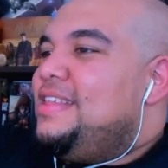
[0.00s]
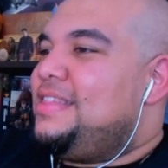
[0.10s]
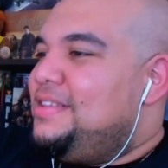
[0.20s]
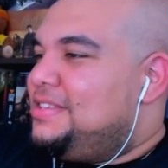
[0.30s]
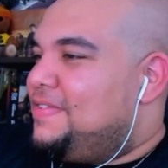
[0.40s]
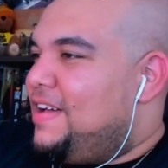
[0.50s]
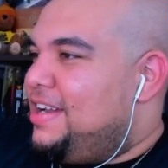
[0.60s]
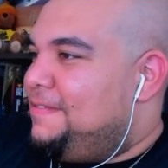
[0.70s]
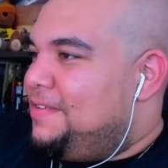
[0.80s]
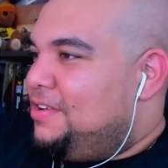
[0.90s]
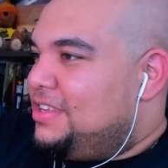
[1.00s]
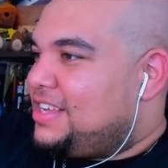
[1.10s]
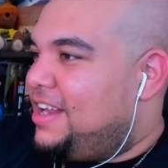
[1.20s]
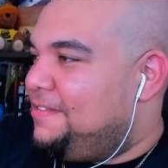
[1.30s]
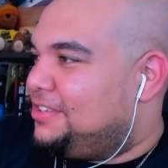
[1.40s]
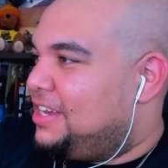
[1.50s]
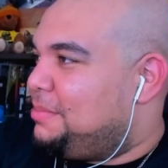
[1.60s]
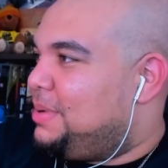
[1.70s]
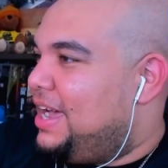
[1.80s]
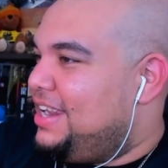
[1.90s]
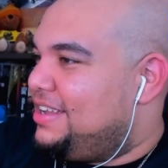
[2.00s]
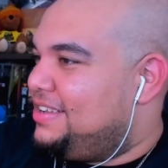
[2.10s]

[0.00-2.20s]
This kind of feels like a pilot.